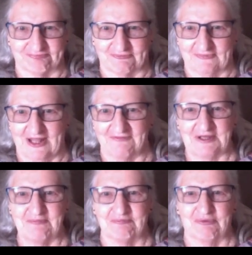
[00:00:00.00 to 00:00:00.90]

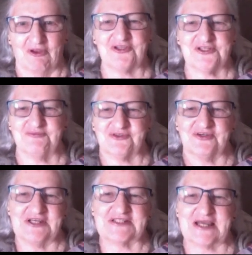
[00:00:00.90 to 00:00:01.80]
lovely blossom
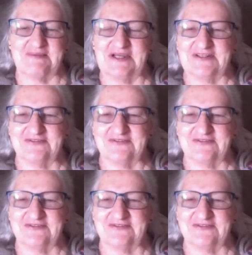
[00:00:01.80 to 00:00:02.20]
trees coming into